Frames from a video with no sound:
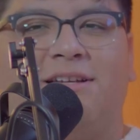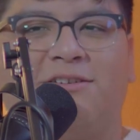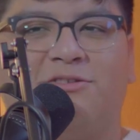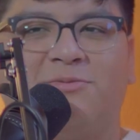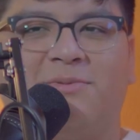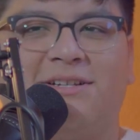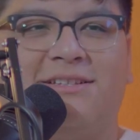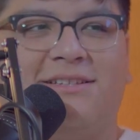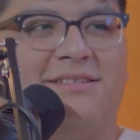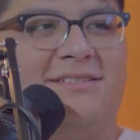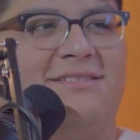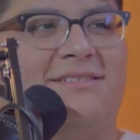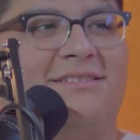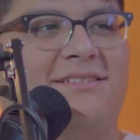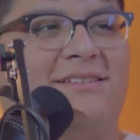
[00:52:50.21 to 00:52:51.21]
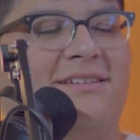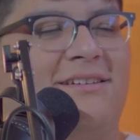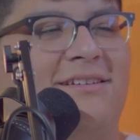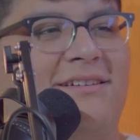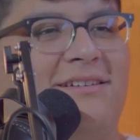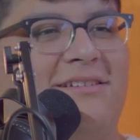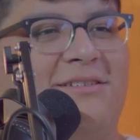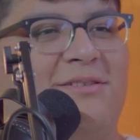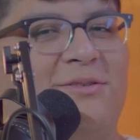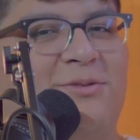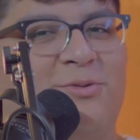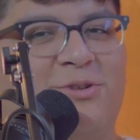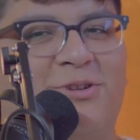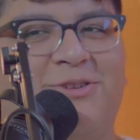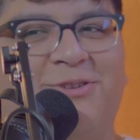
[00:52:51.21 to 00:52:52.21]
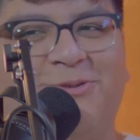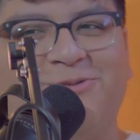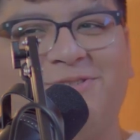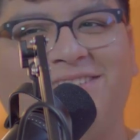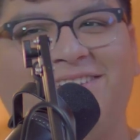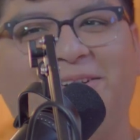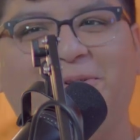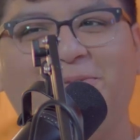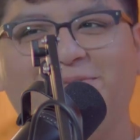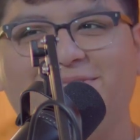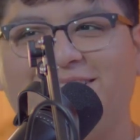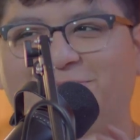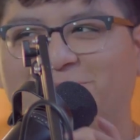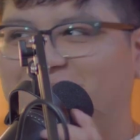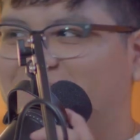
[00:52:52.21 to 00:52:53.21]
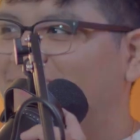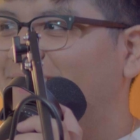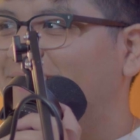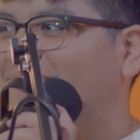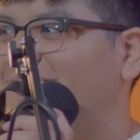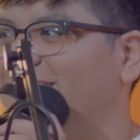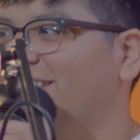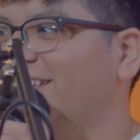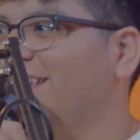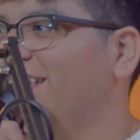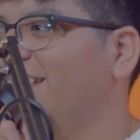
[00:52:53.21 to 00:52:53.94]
goes back to the do's and don'ts. That's what I'm saying. Like,